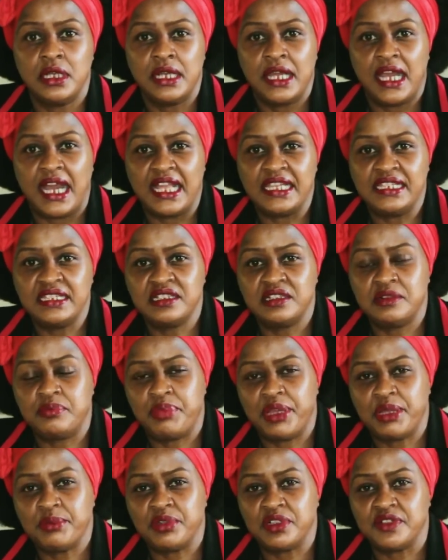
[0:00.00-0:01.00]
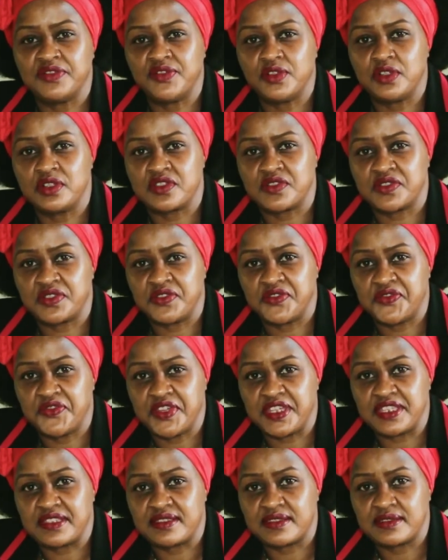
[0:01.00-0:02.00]
a little pebble falls on your
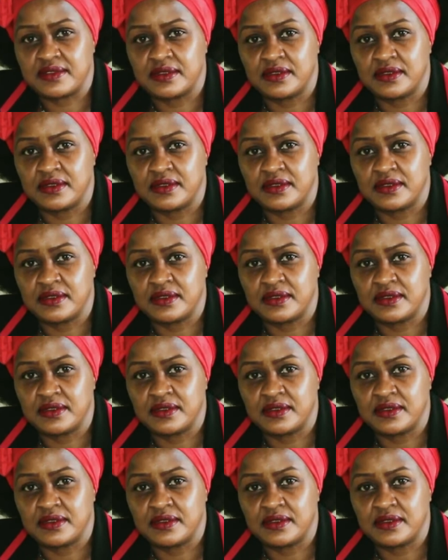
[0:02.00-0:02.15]
face.